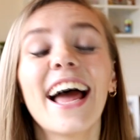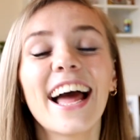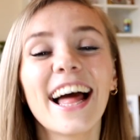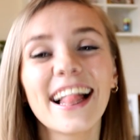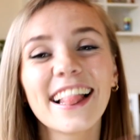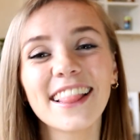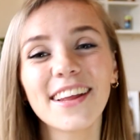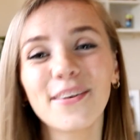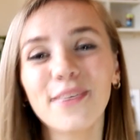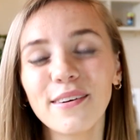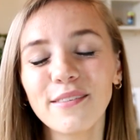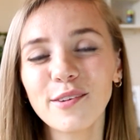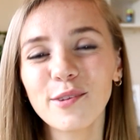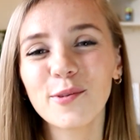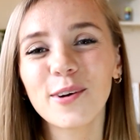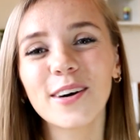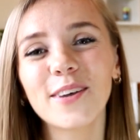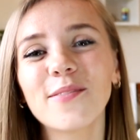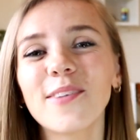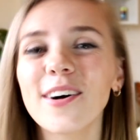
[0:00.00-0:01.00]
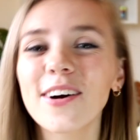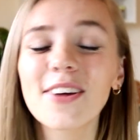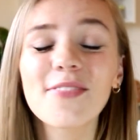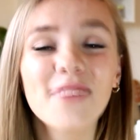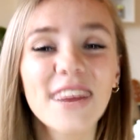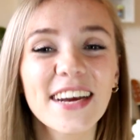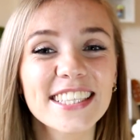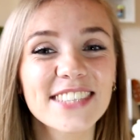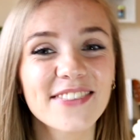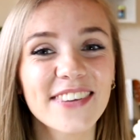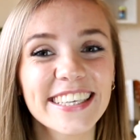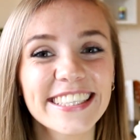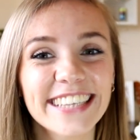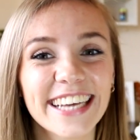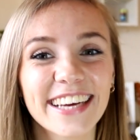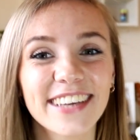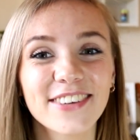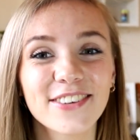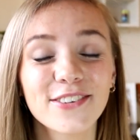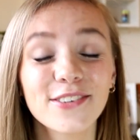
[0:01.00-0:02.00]
Hello everyone, welcome back to my
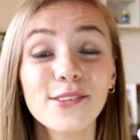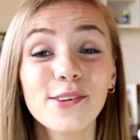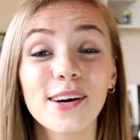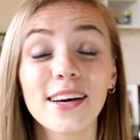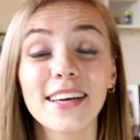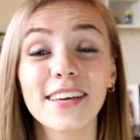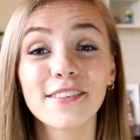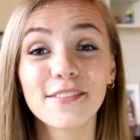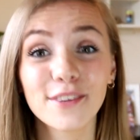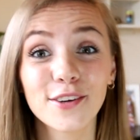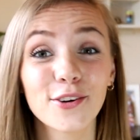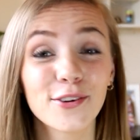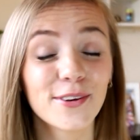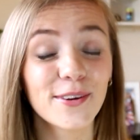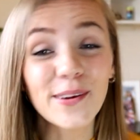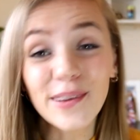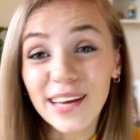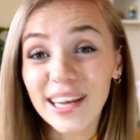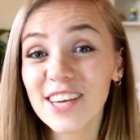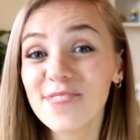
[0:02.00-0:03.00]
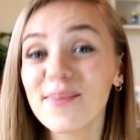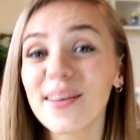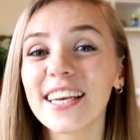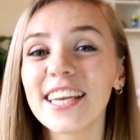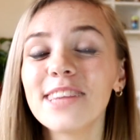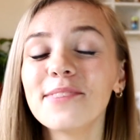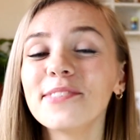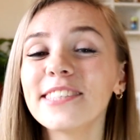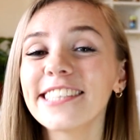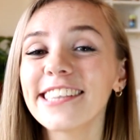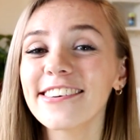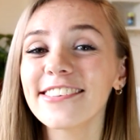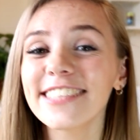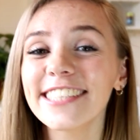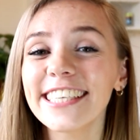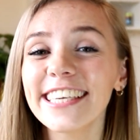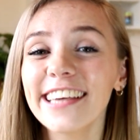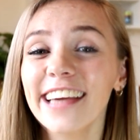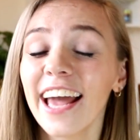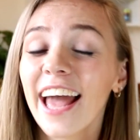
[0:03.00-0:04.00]
channel. If you're new here, my name's
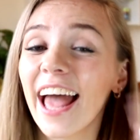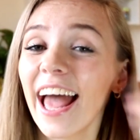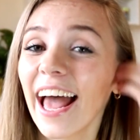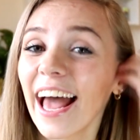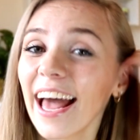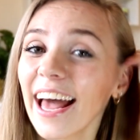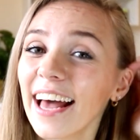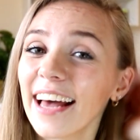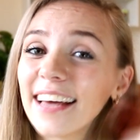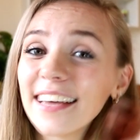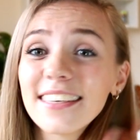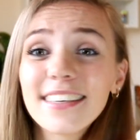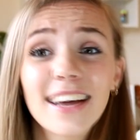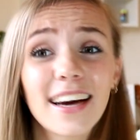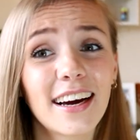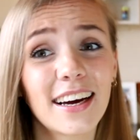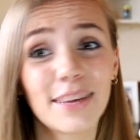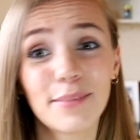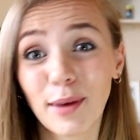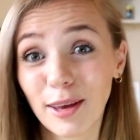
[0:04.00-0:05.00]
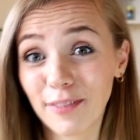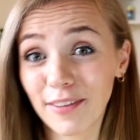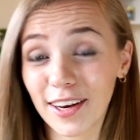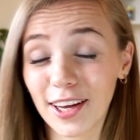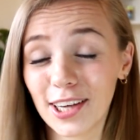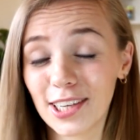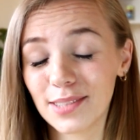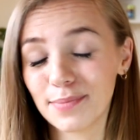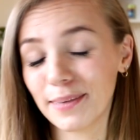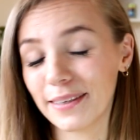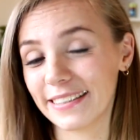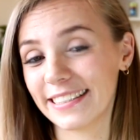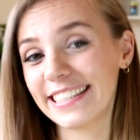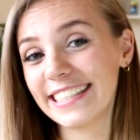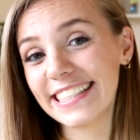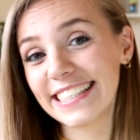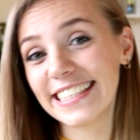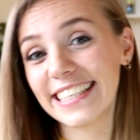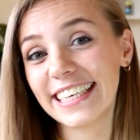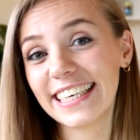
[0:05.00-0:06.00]
Chelsea and I make videos about
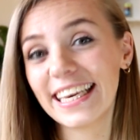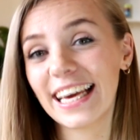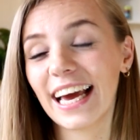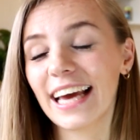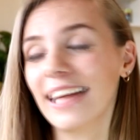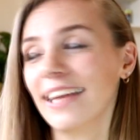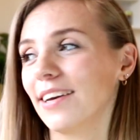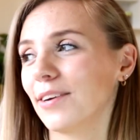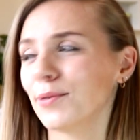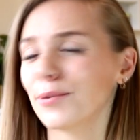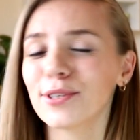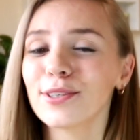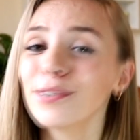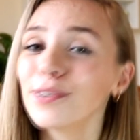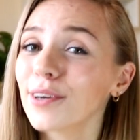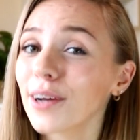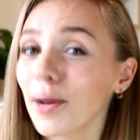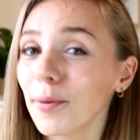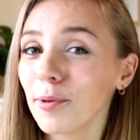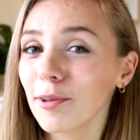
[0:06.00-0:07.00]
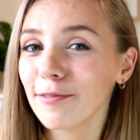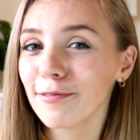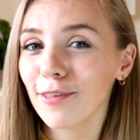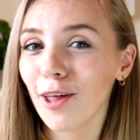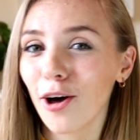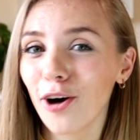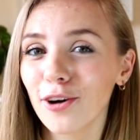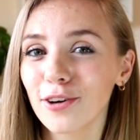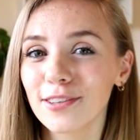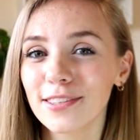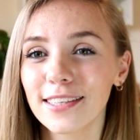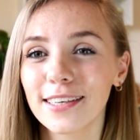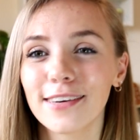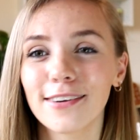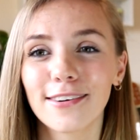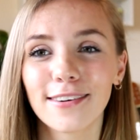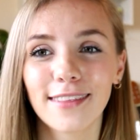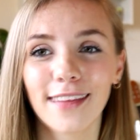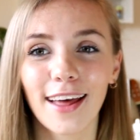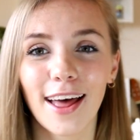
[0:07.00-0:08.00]
Disney and I also do a couple of vlogs
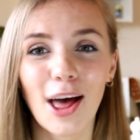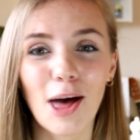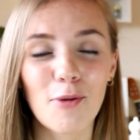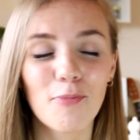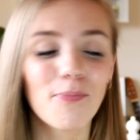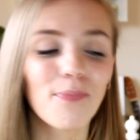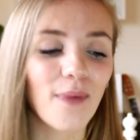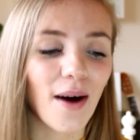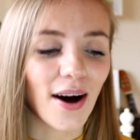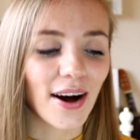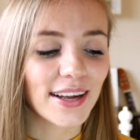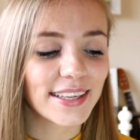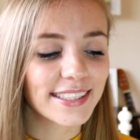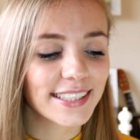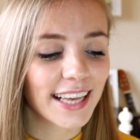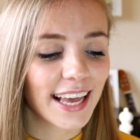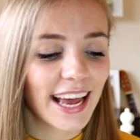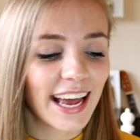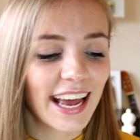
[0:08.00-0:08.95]
here and there, but